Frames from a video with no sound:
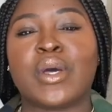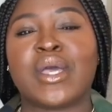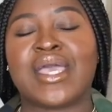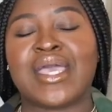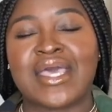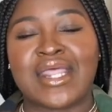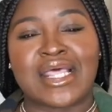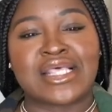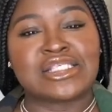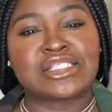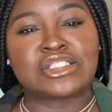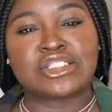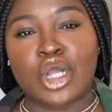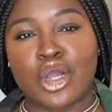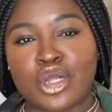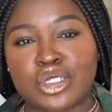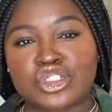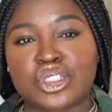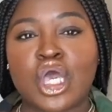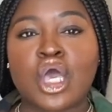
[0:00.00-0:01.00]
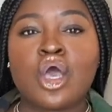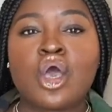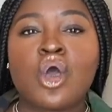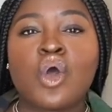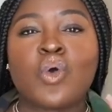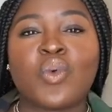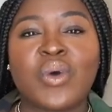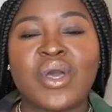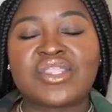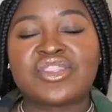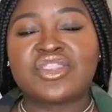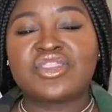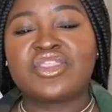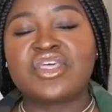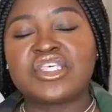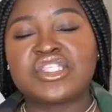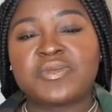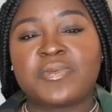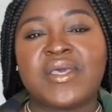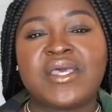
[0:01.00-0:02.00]
ahead and start with
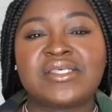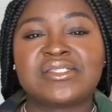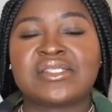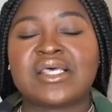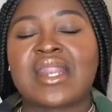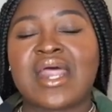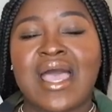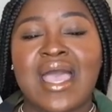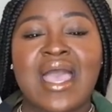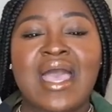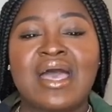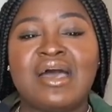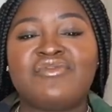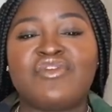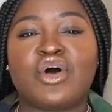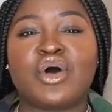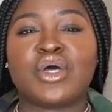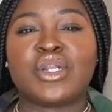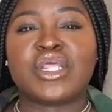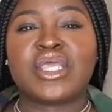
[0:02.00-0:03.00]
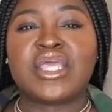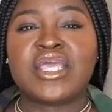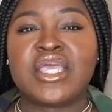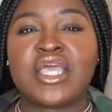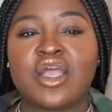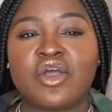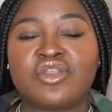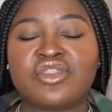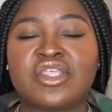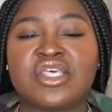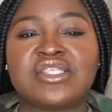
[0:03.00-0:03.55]
this piece that I have on here.